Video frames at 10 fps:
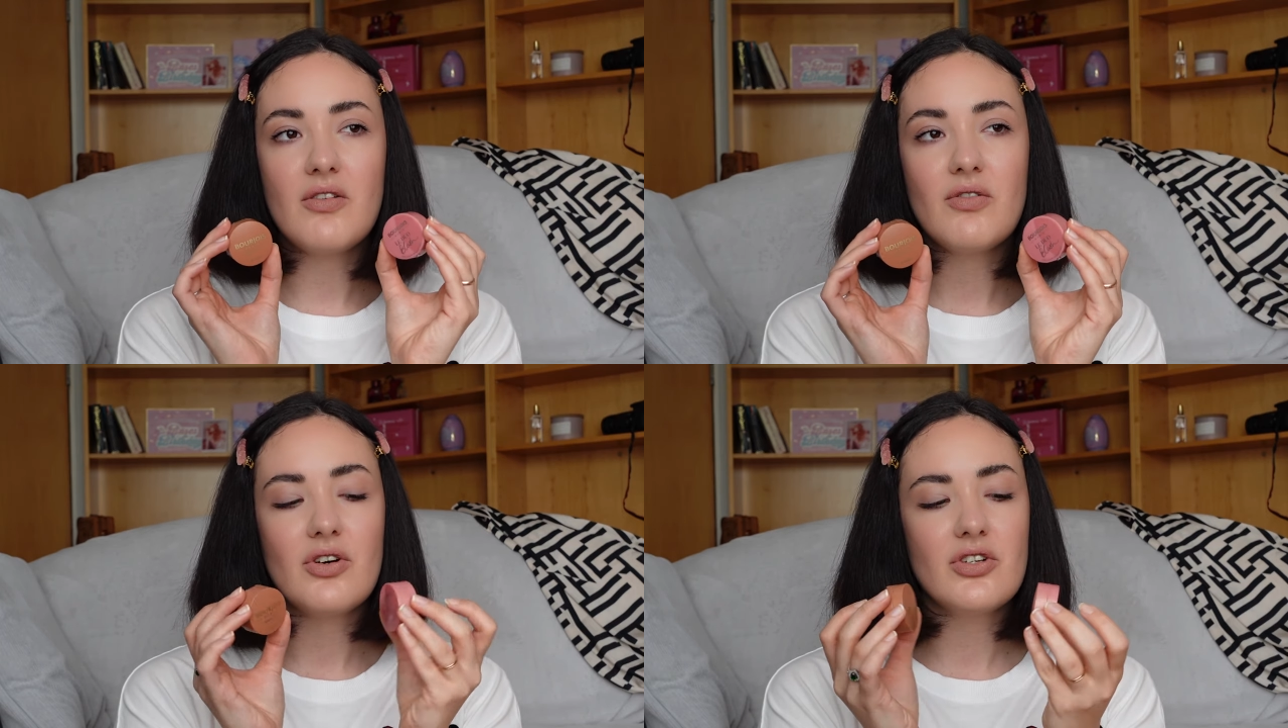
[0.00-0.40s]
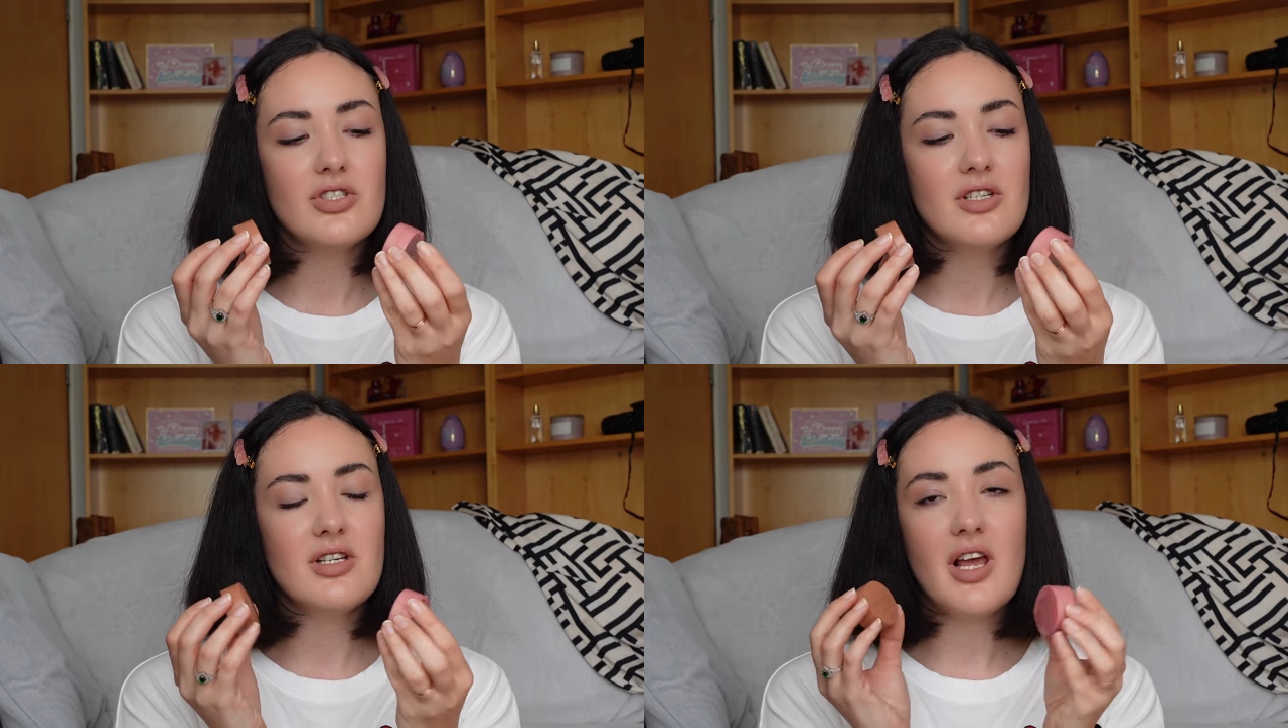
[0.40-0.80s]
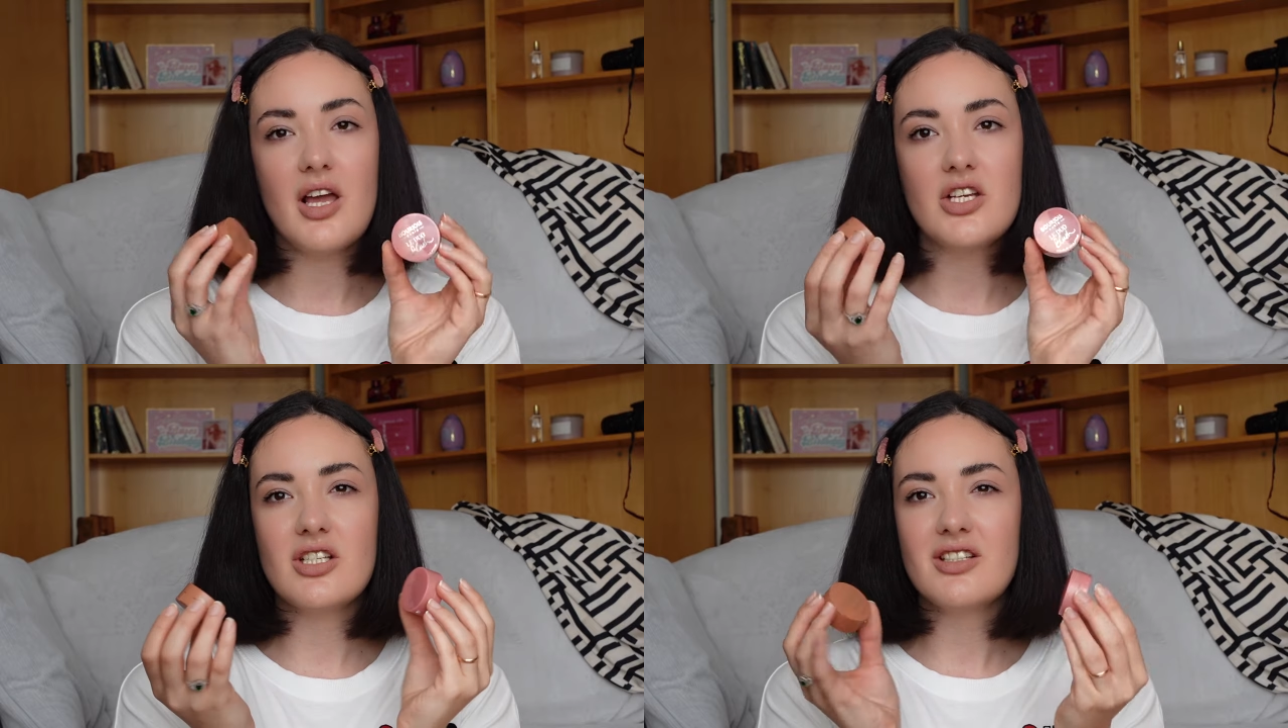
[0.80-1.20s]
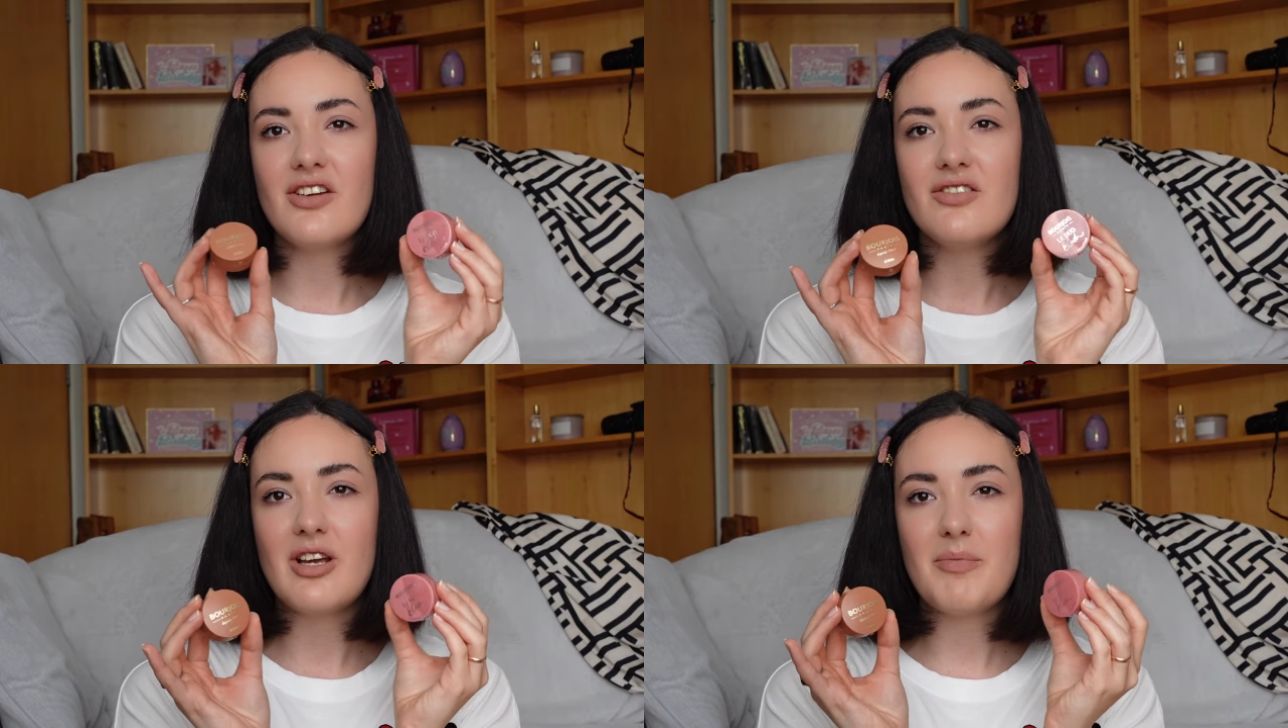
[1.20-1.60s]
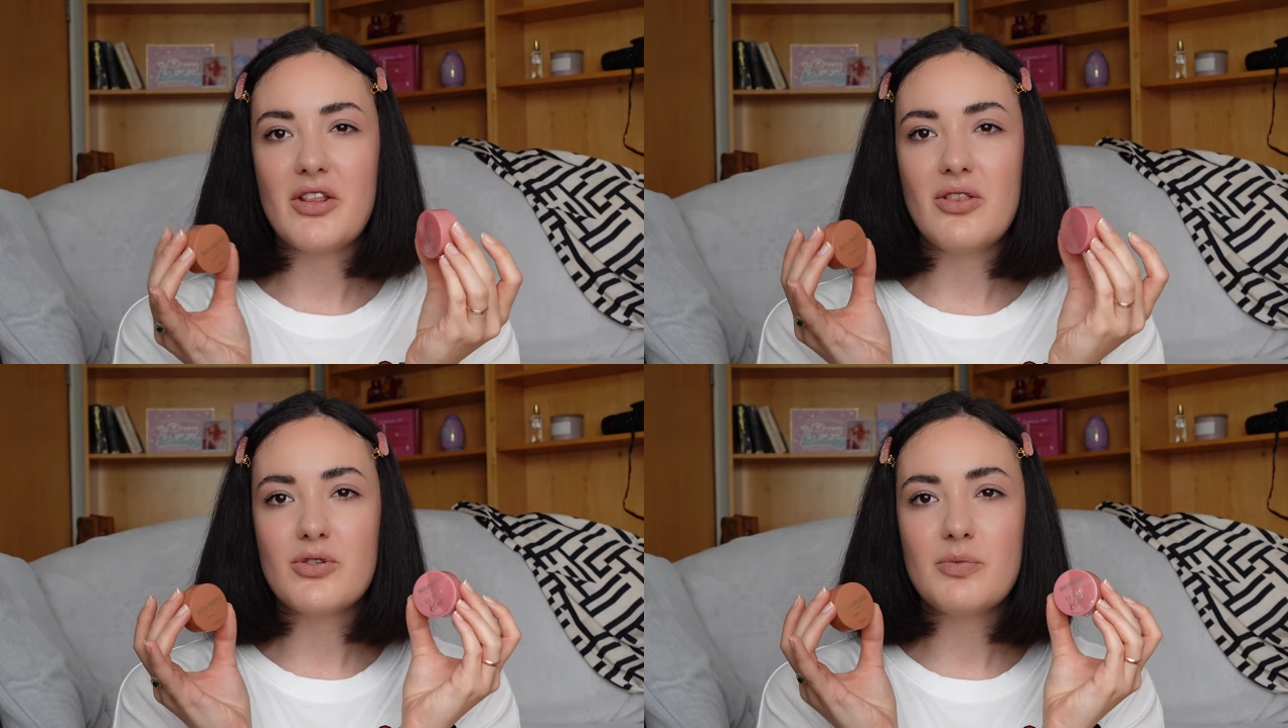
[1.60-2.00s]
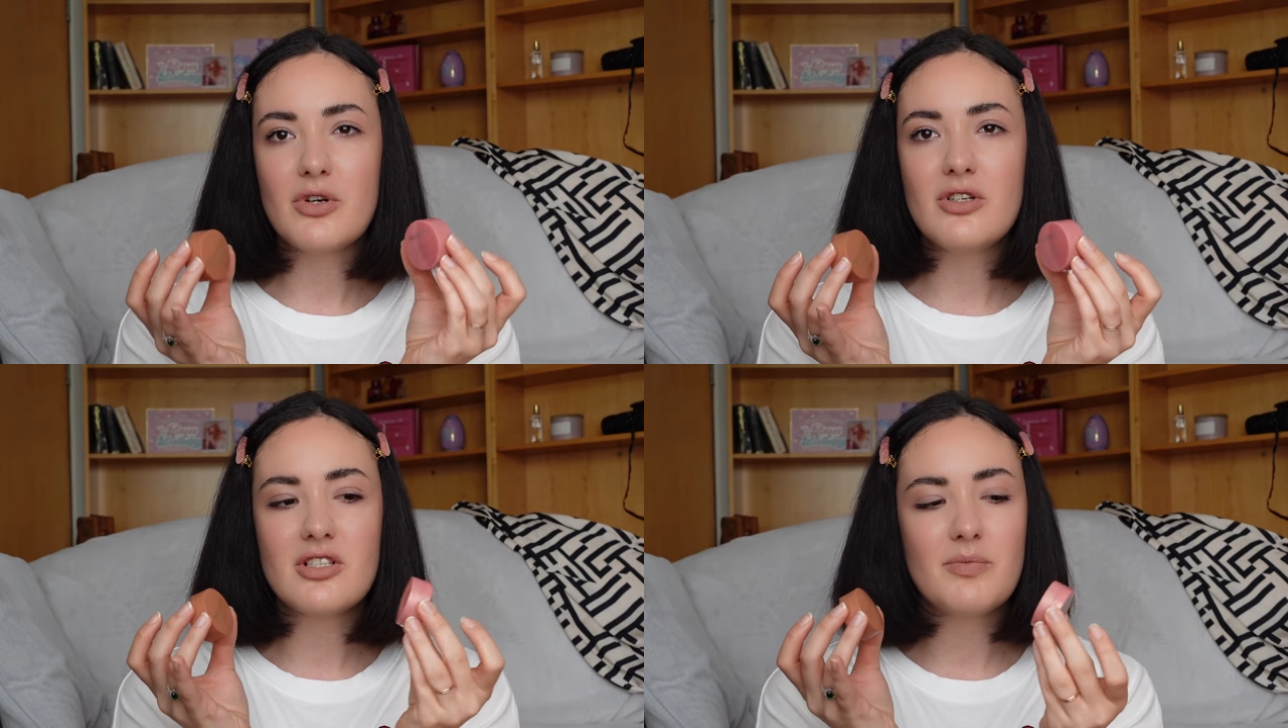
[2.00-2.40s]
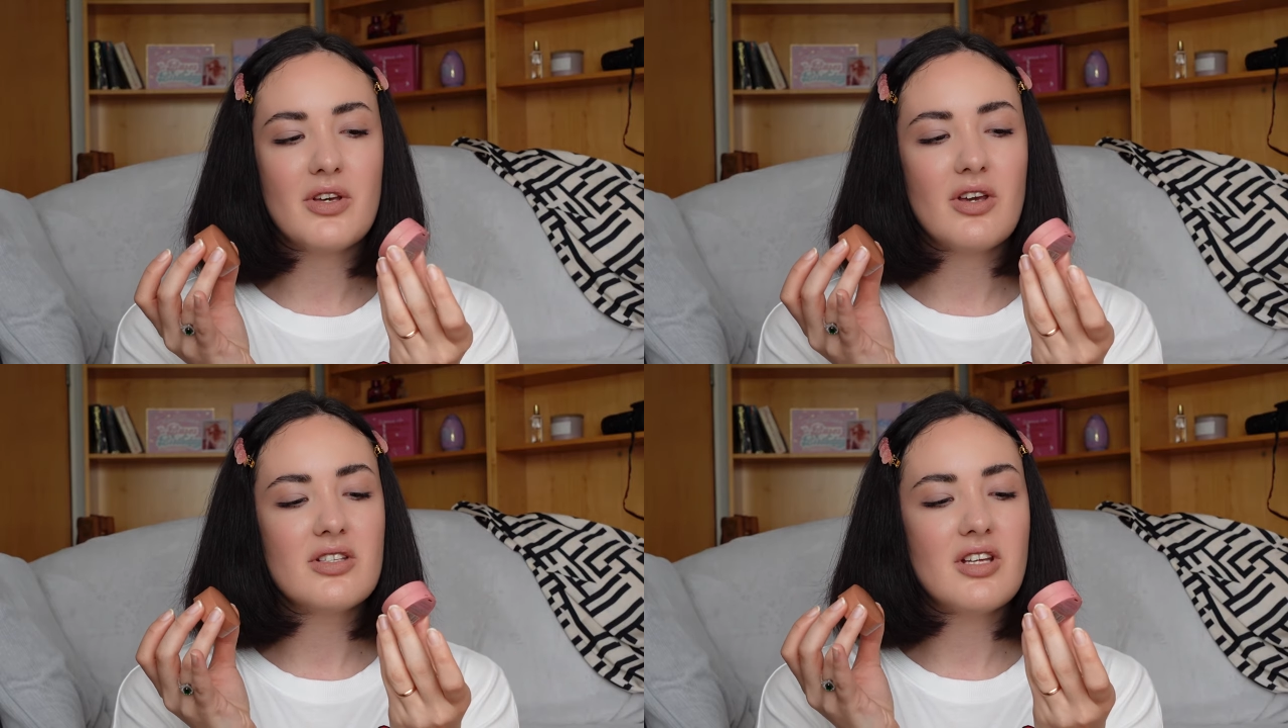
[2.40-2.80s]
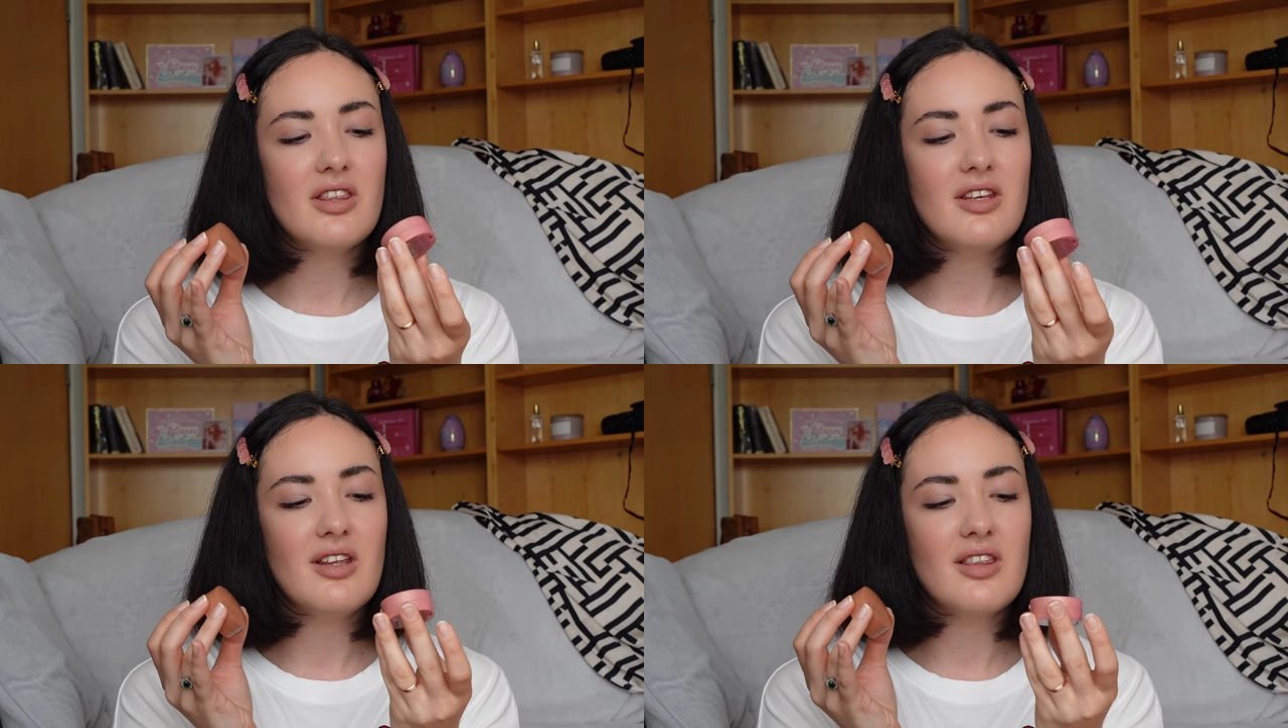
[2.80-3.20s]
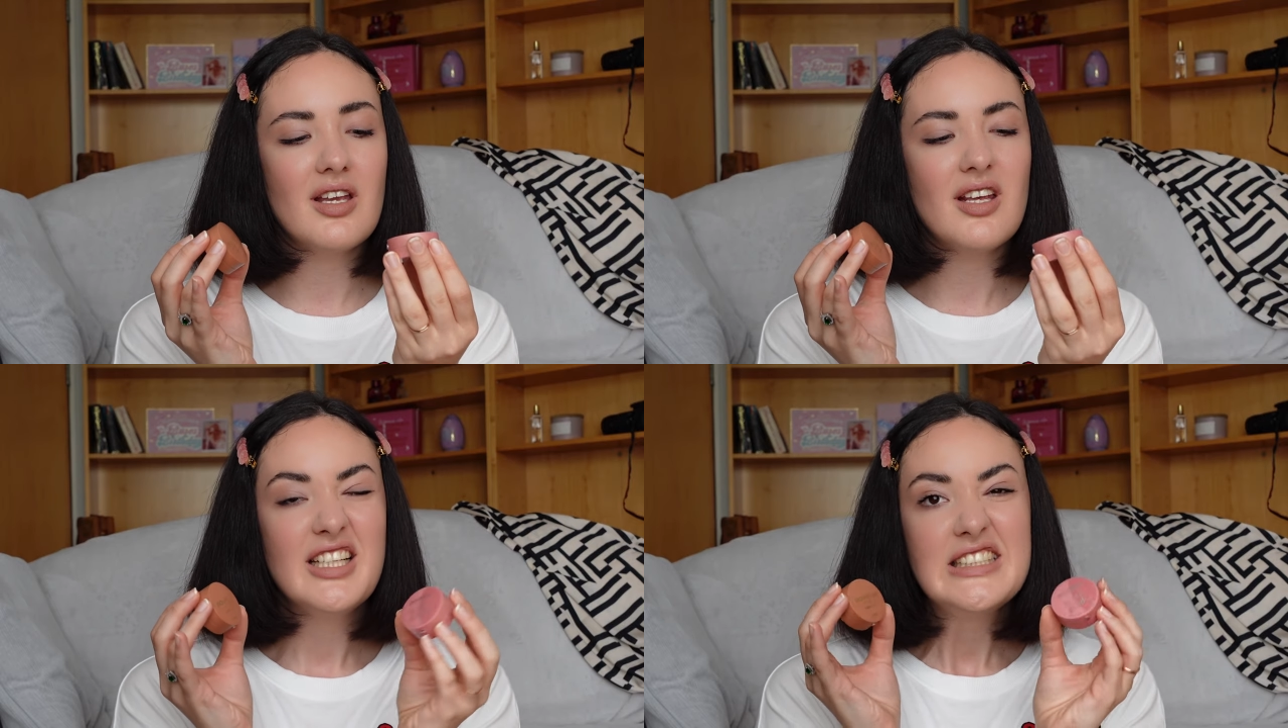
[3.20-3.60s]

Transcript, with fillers: unfortunately I just can't recommend those products because I think that